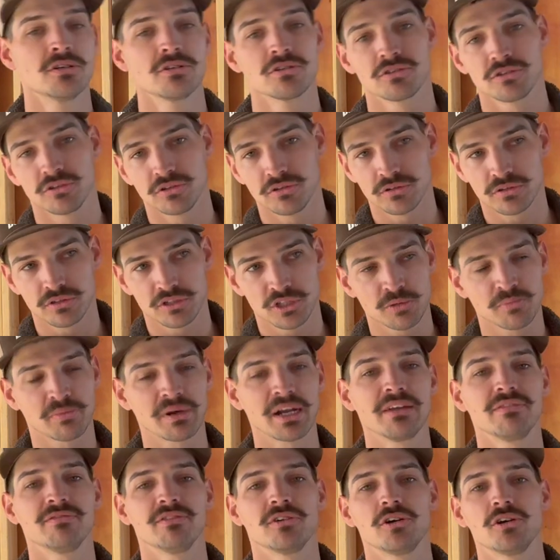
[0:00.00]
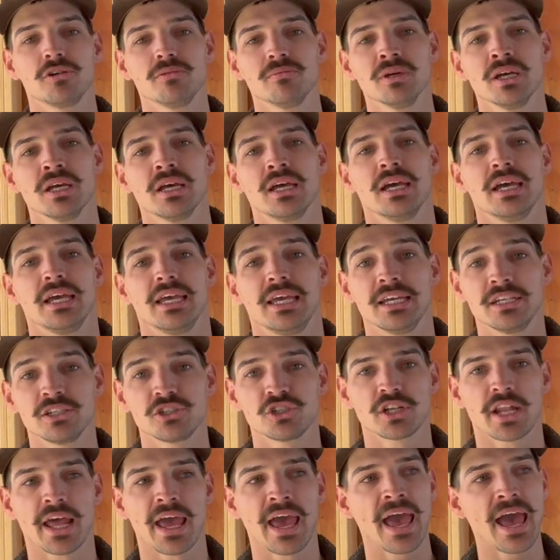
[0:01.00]
So you would spray foam 1.5
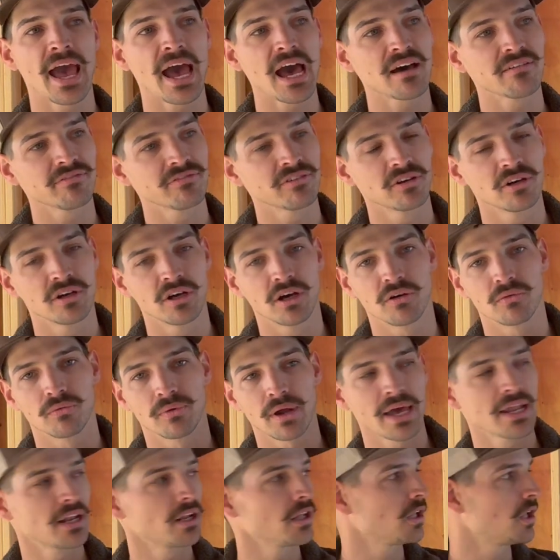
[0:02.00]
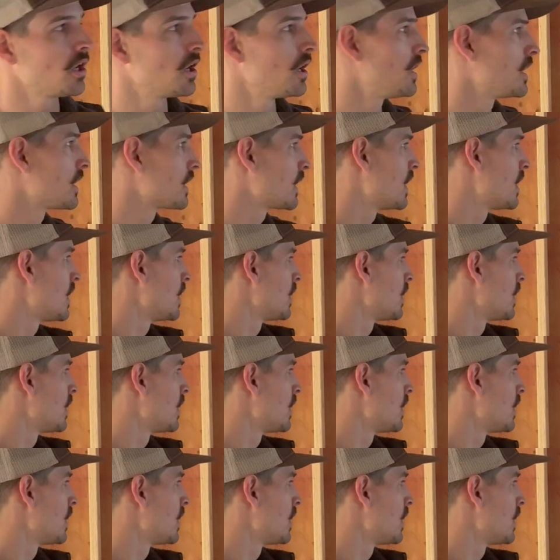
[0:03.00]
inches right along